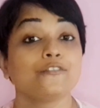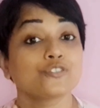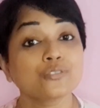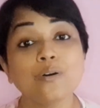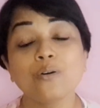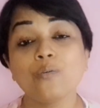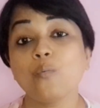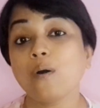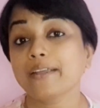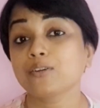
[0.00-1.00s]
so,
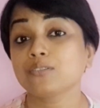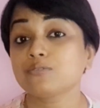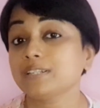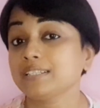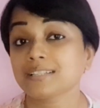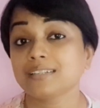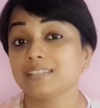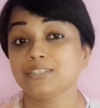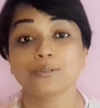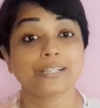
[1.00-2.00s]
why not
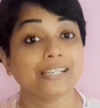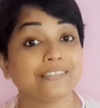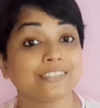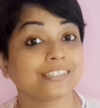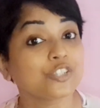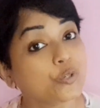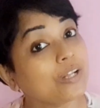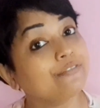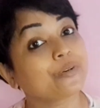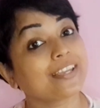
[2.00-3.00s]
restudy your 11th and
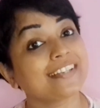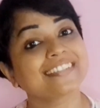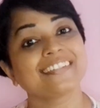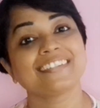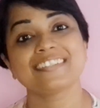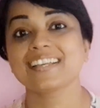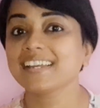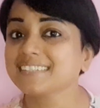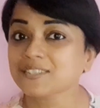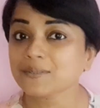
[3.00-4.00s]
12th grades in the
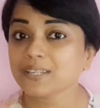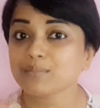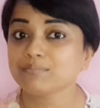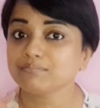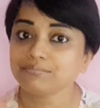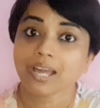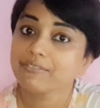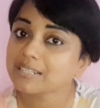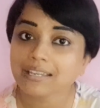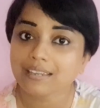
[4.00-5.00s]
science stream
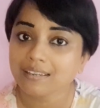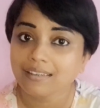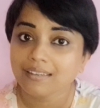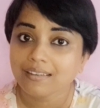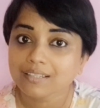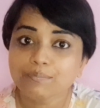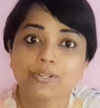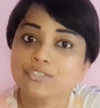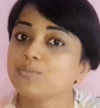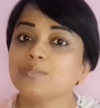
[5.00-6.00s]
privately and
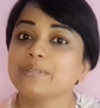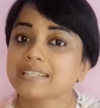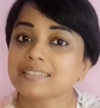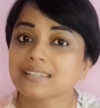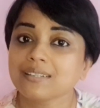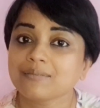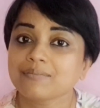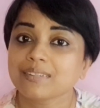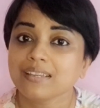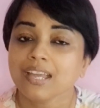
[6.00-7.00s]
pursue a
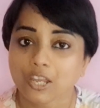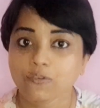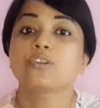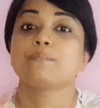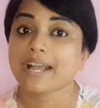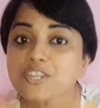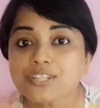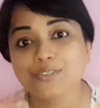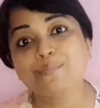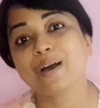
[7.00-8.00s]
BSc? If you're
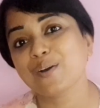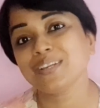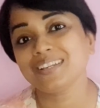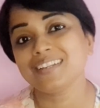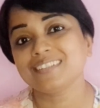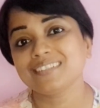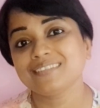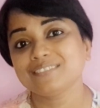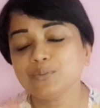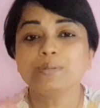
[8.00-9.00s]
passionate about it,
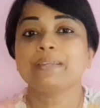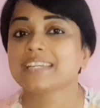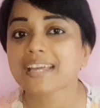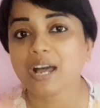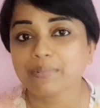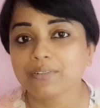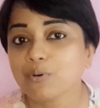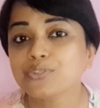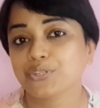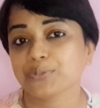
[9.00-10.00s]
you will make it happen,
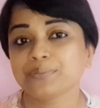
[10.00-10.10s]
won't you?